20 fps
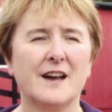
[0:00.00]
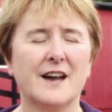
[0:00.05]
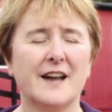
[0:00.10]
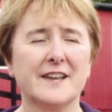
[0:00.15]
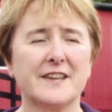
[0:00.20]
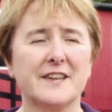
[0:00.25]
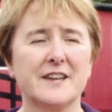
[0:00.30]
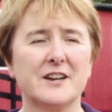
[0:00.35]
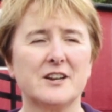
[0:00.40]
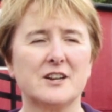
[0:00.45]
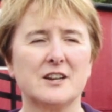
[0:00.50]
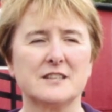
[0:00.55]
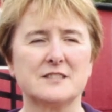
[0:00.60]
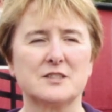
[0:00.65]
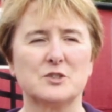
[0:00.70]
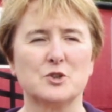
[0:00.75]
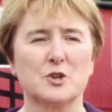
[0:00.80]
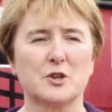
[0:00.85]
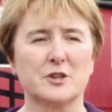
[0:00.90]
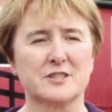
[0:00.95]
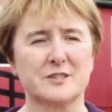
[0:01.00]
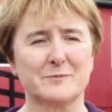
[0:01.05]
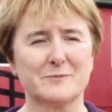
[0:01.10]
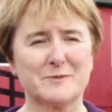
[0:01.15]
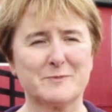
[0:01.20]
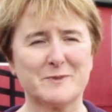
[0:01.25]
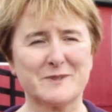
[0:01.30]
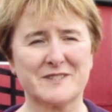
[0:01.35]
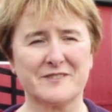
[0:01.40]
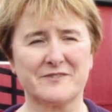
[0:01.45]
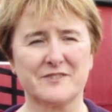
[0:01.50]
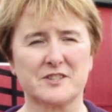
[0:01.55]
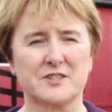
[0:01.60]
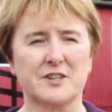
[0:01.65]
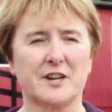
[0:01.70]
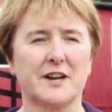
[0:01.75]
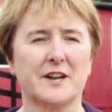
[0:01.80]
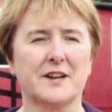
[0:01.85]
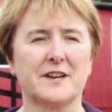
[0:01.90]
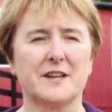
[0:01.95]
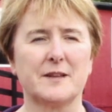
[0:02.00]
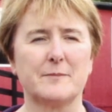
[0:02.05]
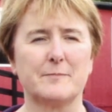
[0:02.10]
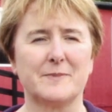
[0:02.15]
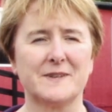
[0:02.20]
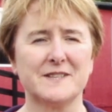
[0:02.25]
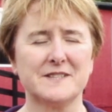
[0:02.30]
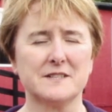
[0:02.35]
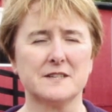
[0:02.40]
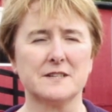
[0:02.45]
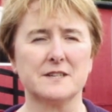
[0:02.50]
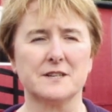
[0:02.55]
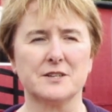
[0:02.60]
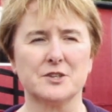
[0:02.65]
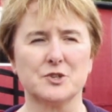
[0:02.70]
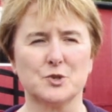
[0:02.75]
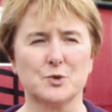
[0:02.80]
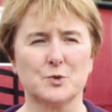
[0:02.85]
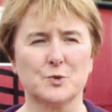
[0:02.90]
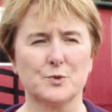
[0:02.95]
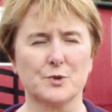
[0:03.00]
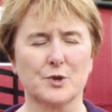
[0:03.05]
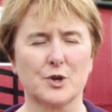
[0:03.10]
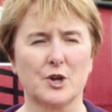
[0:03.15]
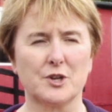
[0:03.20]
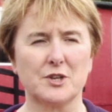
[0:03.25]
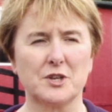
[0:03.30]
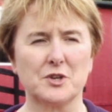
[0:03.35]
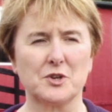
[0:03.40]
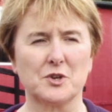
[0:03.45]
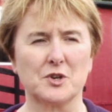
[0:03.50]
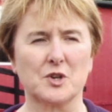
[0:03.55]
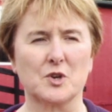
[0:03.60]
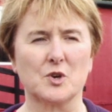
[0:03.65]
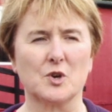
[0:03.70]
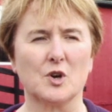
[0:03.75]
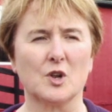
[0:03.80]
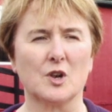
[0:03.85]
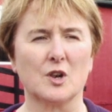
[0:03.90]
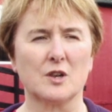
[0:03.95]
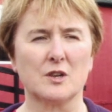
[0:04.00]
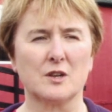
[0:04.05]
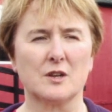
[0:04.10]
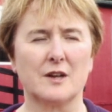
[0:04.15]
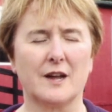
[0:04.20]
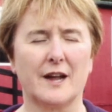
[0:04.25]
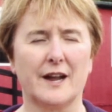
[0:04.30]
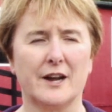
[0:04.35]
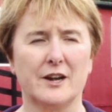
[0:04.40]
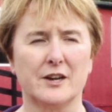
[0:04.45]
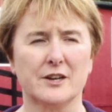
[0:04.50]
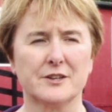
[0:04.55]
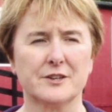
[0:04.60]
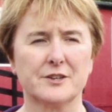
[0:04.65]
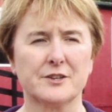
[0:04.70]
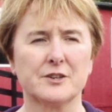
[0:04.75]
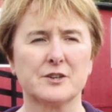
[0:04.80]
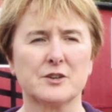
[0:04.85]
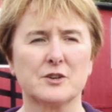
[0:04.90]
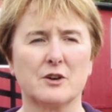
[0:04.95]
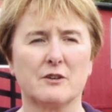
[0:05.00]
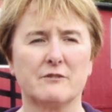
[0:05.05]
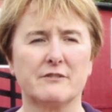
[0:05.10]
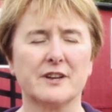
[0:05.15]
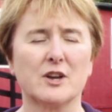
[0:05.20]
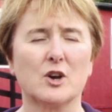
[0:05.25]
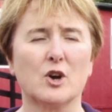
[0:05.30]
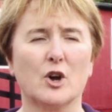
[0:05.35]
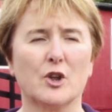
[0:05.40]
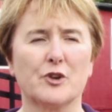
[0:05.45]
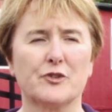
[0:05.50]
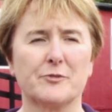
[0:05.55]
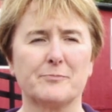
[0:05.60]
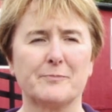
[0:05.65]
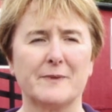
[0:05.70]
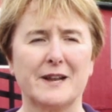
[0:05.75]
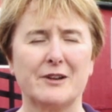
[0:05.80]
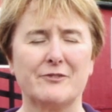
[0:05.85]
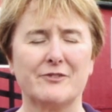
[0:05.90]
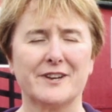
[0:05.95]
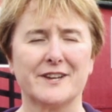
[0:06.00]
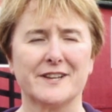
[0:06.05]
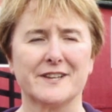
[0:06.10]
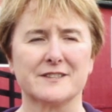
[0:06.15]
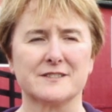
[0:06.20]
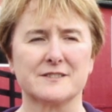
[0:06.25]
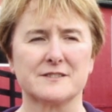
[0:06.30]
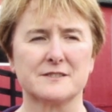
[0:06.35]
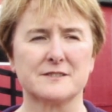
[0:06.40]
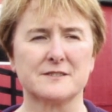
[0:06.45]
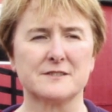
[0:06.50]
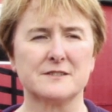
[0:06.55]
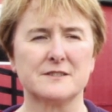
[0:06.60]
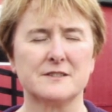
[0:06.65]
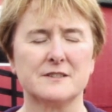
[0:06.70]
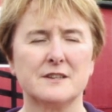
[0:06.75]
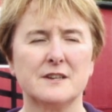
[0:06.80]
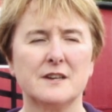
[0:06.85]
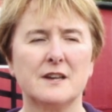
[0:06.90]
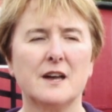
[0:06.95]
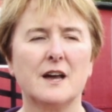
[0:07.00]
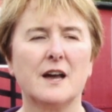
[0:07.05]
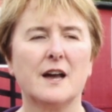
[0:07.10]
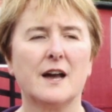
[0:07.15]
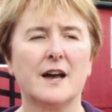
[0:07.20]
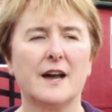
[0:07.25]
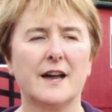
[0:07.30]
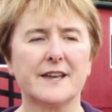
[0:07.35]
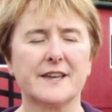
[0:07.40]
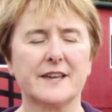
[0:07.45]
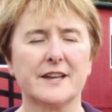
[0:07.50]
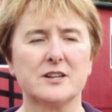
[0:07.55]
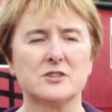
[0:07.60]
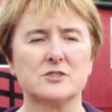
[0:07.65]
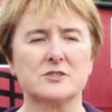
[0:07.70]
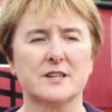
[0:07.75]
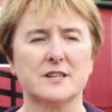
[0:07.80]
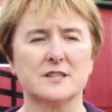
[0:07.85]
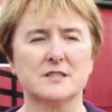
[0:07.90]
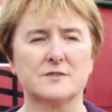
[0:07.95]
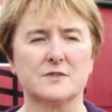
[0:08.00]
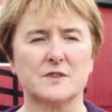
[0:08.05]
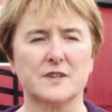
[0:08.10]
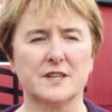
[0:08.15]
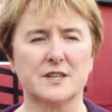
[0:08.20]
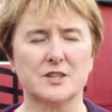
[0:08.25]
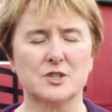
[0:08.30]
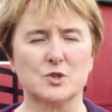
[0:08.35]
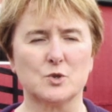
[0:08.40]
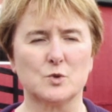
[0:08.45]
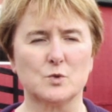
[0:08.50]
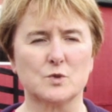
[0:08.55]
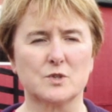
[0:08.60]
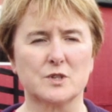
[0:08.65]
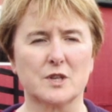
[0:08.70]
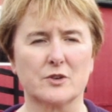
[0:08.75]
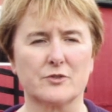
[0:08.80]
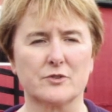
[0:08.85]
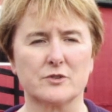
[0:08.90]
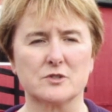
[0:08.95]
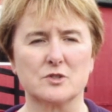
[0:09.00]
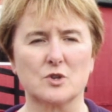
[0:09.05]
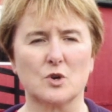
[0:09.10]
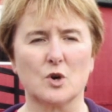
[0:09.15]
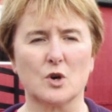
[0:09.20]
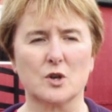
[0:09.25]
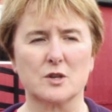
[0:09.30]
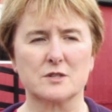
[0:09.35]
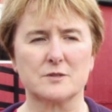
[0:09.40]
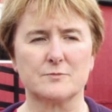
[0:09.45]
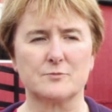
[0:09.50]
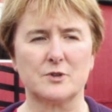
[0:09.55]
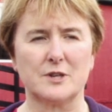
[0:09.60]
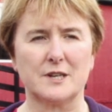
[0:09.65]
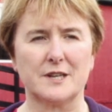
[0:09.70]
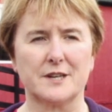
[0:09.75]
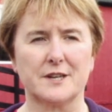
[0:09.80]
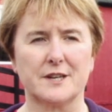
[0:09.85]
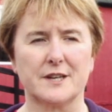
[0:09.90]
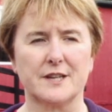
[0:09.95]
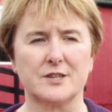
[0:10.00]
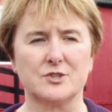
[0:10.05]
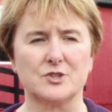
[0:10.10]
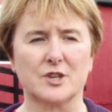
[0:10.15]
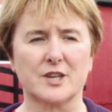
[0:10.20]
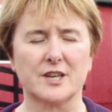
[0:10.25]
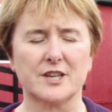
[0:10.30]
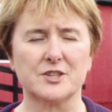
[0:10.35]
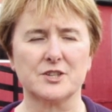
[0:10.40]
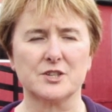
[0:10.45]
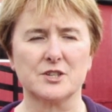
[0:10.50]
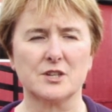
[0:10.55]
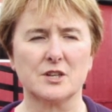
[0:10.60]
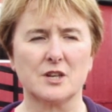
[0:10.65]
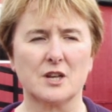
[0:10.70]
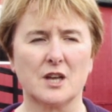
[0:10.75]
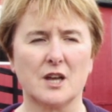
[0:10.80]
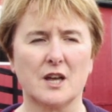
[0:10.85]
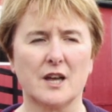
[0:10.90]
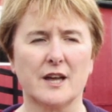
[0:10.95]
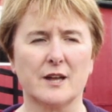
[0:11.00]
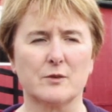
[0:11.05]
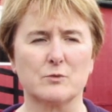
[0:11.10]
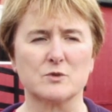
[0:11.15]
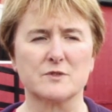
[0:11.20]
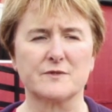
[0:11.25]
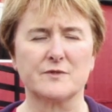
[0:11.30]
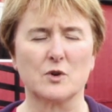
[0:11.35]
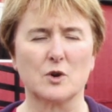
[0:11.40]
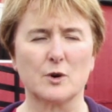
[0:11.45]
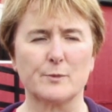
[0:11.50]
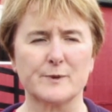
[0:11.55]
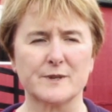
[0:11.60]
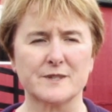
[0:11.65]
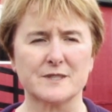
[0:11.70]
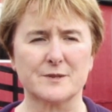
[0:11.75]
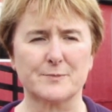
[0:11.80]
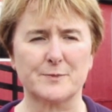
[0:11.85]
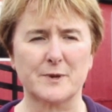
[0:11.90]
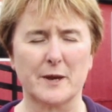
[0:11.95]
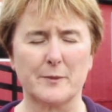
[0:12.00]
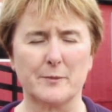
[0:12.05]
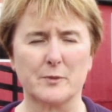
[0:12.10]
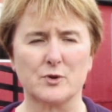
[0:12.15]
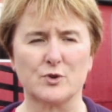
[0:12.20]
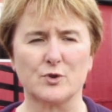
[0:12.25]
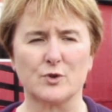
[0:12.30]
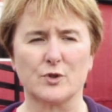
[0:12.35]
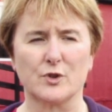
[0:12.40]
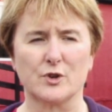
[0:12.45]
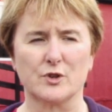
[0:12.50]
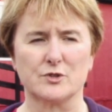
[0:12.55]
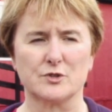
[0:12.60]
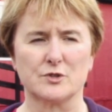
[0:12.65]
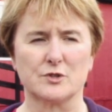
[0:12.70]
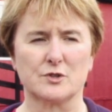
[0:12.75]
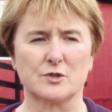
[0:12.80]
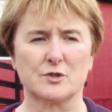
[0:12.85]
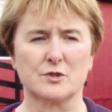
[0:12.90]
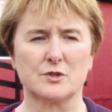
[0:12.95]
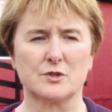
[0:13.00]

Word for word: iCare is an autism specific charity based in Inishowen, County Donegal, Ireland, covering a 100 mile radius iCare stands for Inishowen Children's Autism Related Education and was formed in September 2000.